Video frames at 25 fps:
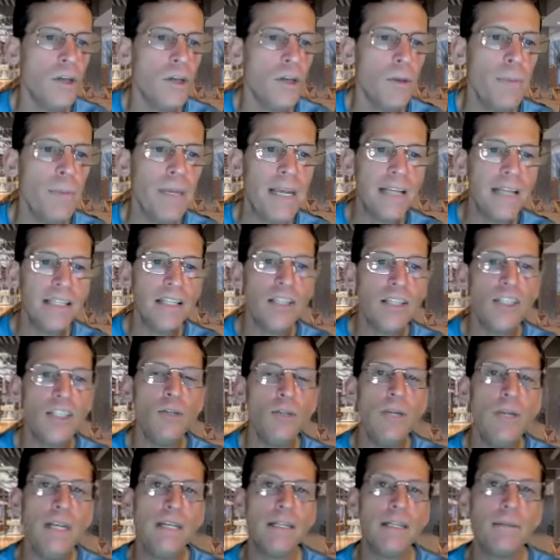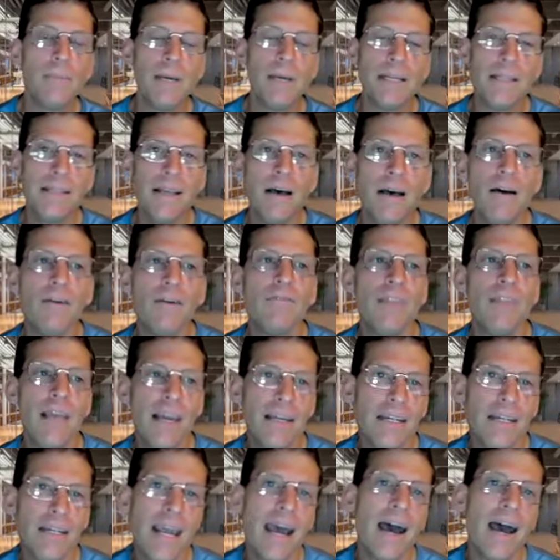So because it's unique to myself,
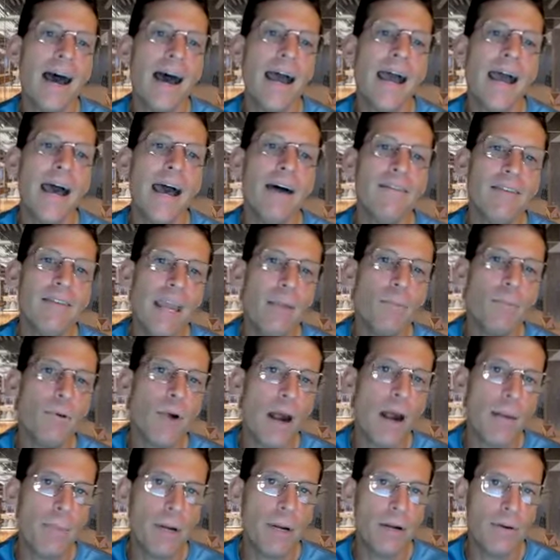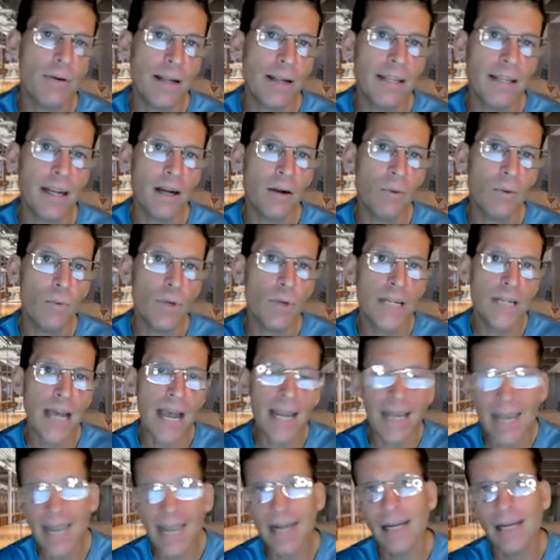then yeah, I have a property right there, which
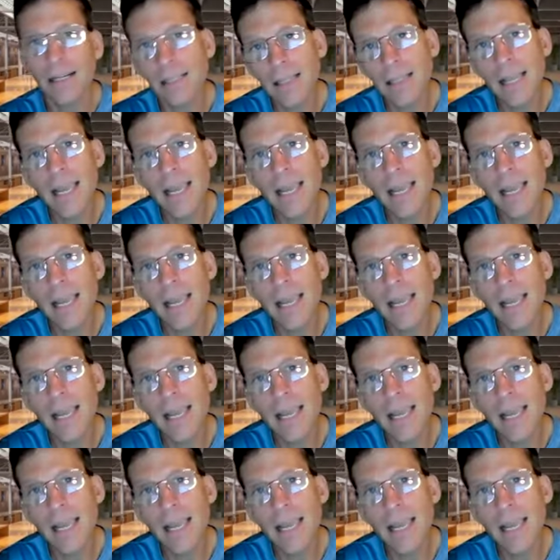I can